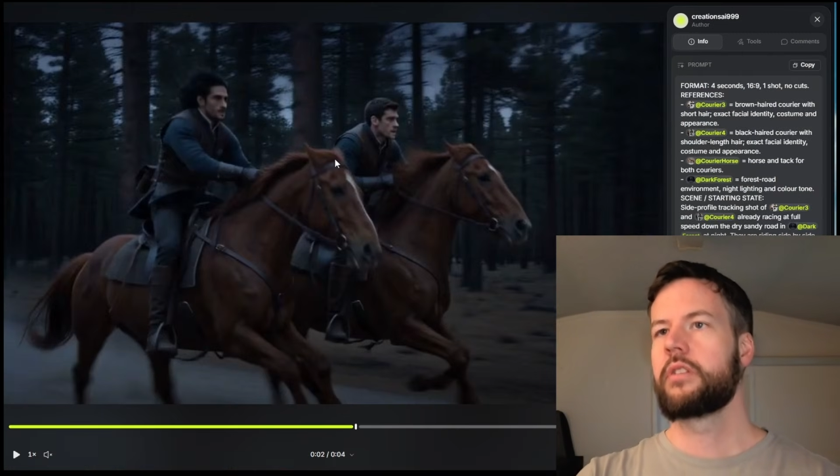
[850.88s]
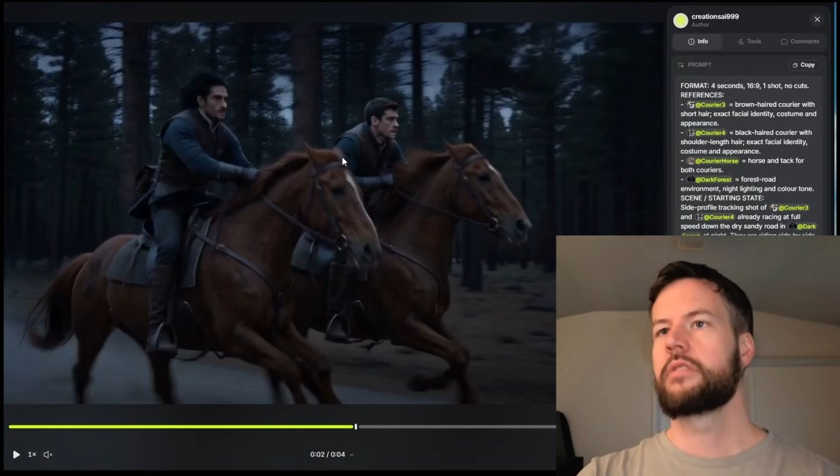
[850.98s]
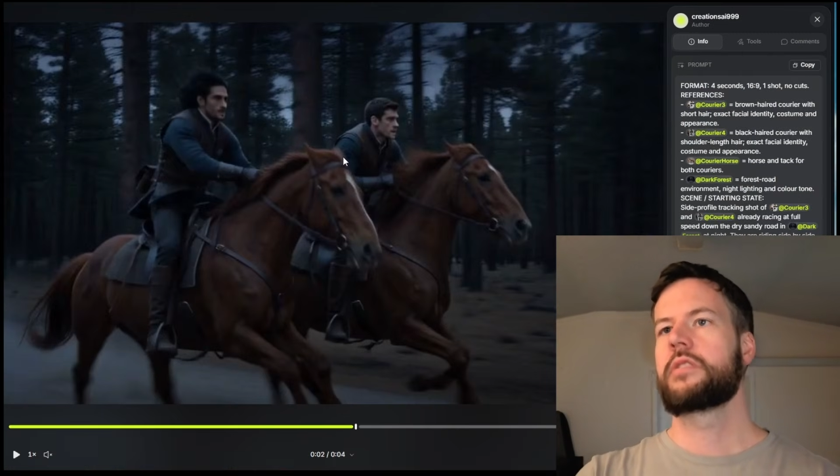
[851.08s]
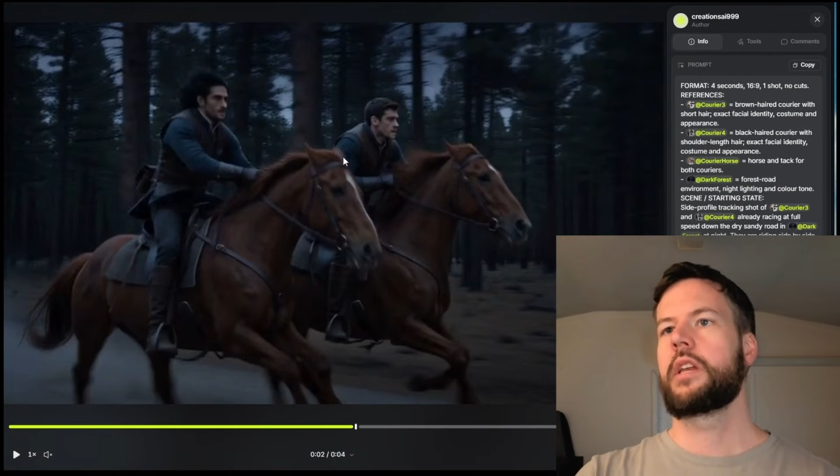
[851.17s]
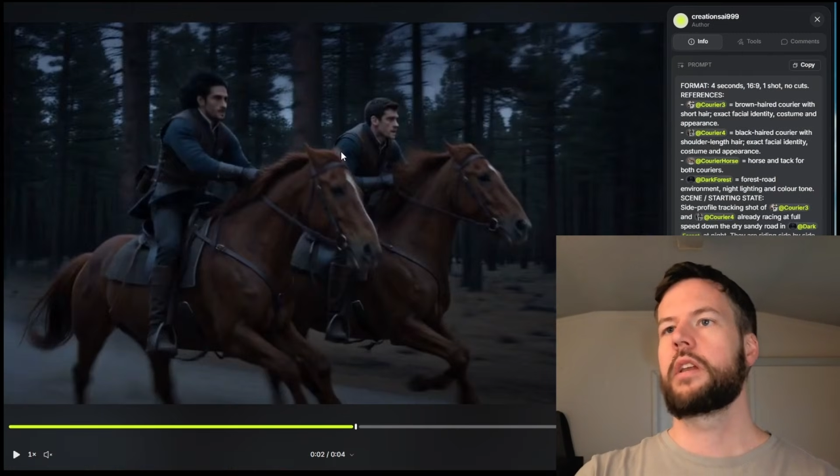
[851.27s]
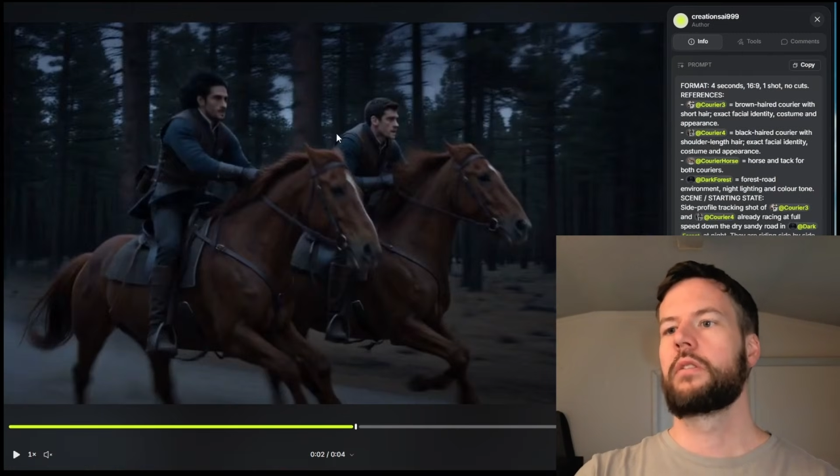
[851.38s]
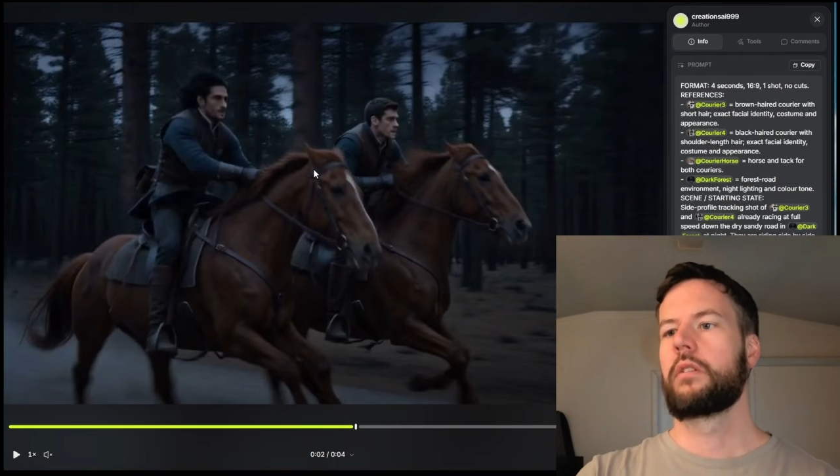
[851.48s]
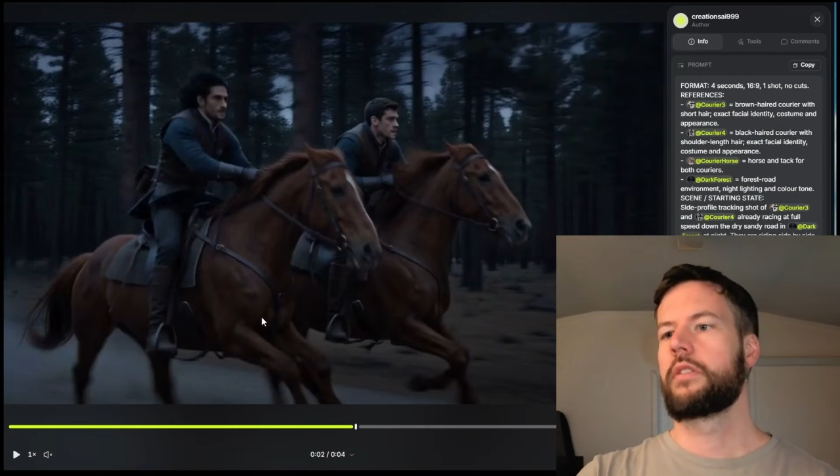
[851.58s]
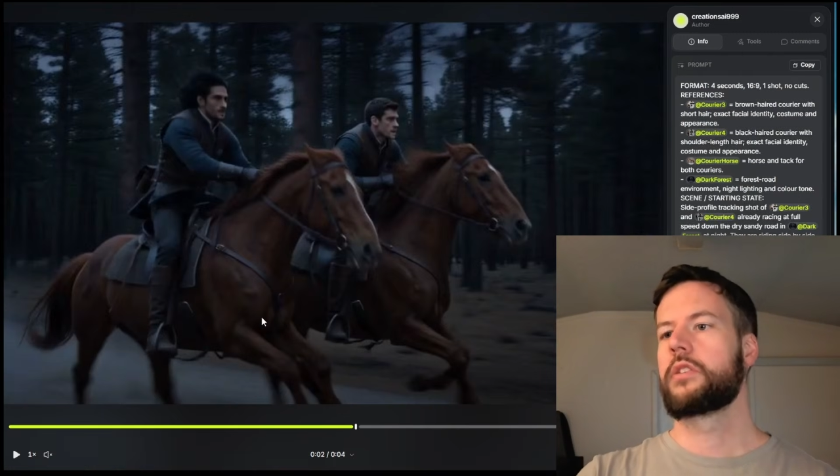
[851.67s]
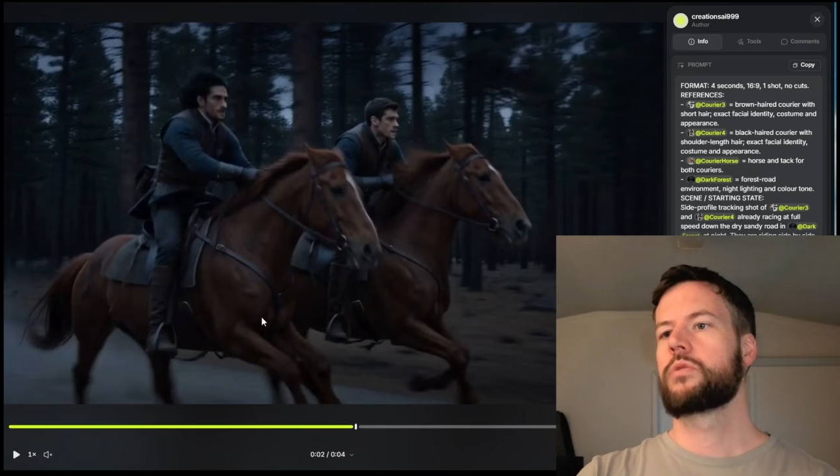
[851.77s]
you can see,
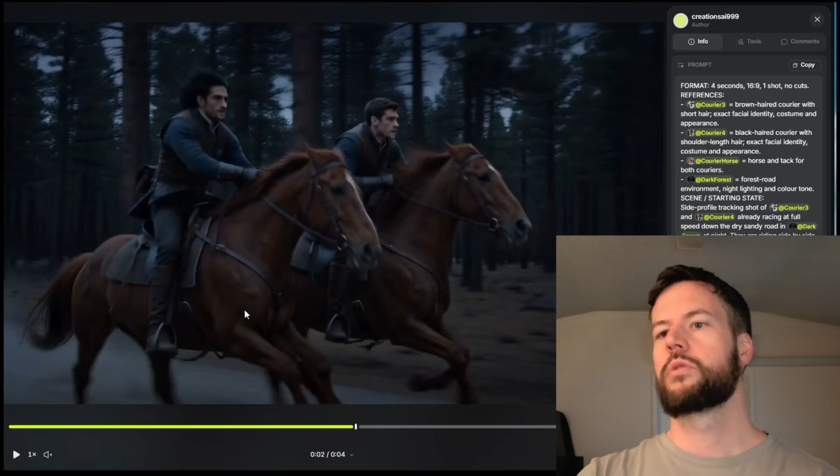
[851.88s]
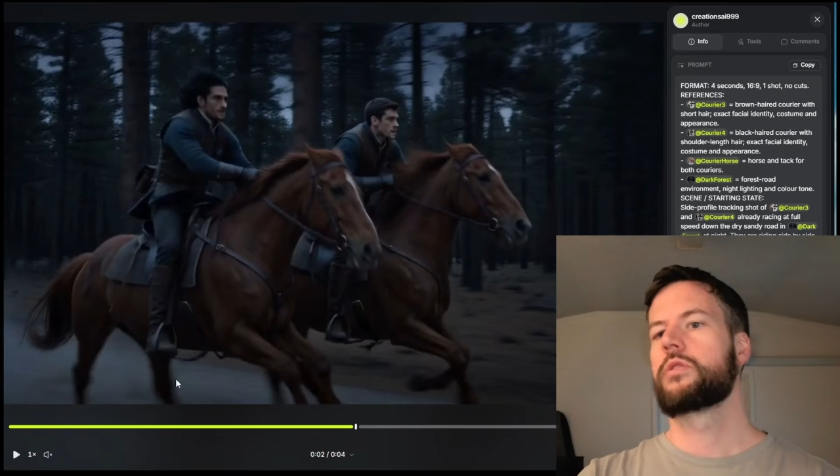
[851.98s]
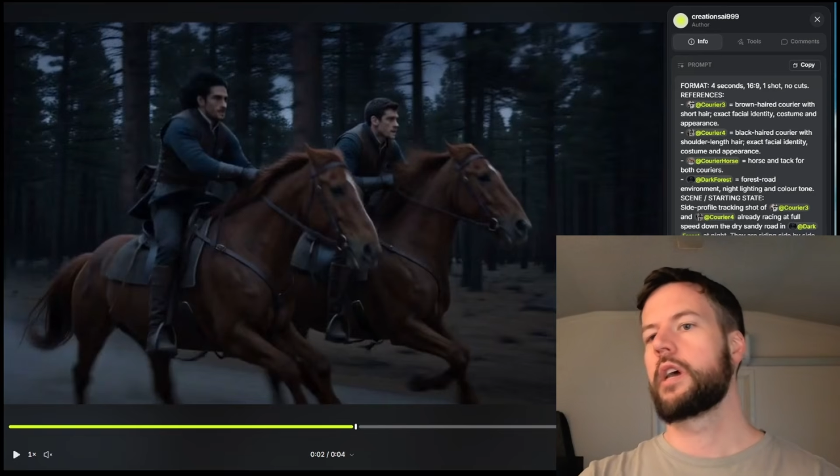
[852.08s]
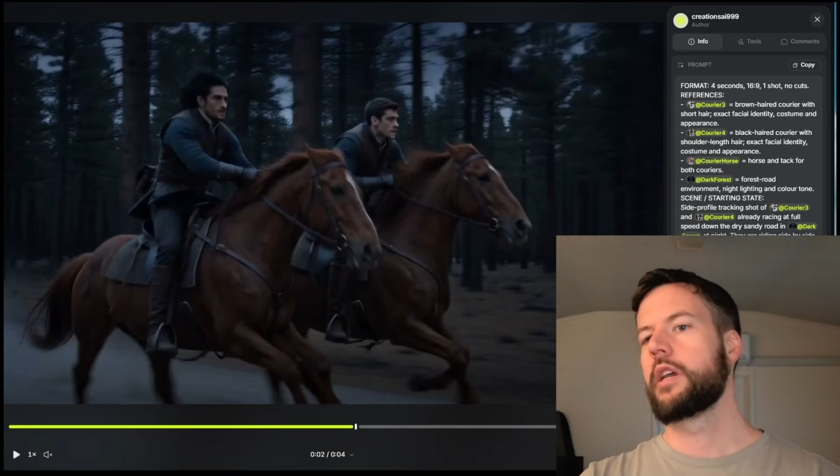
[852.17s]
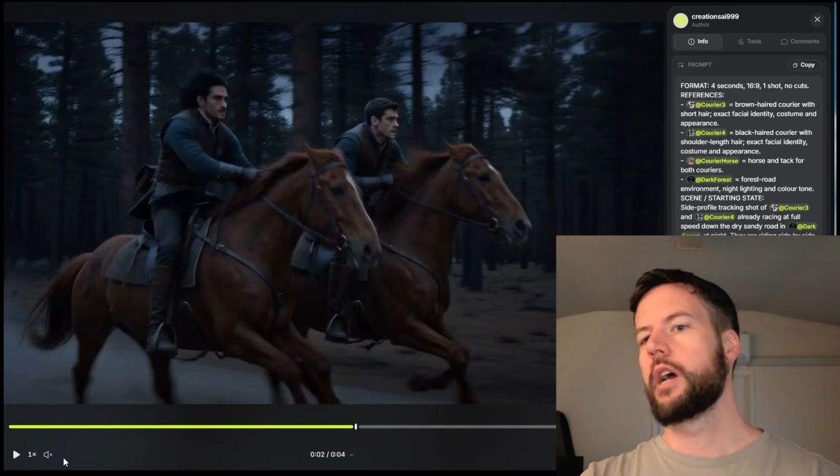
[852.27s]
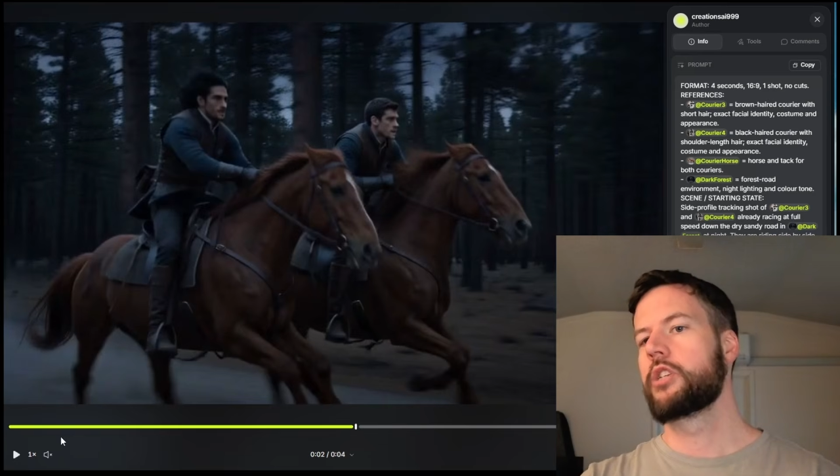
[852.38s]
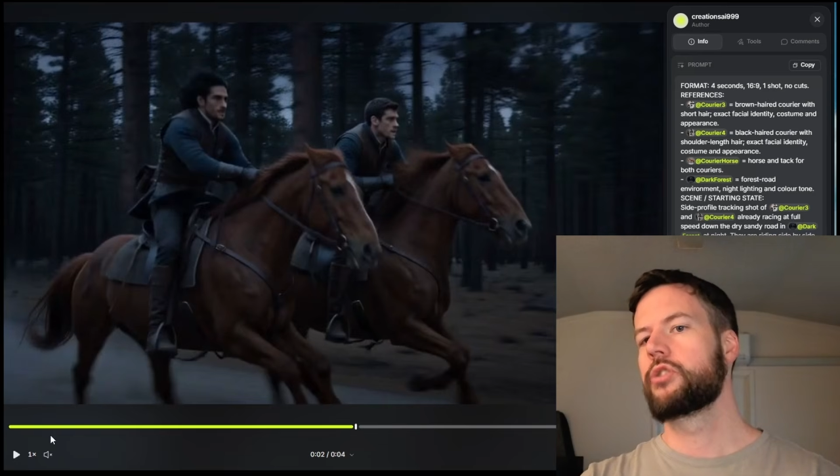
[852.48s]
look, this was a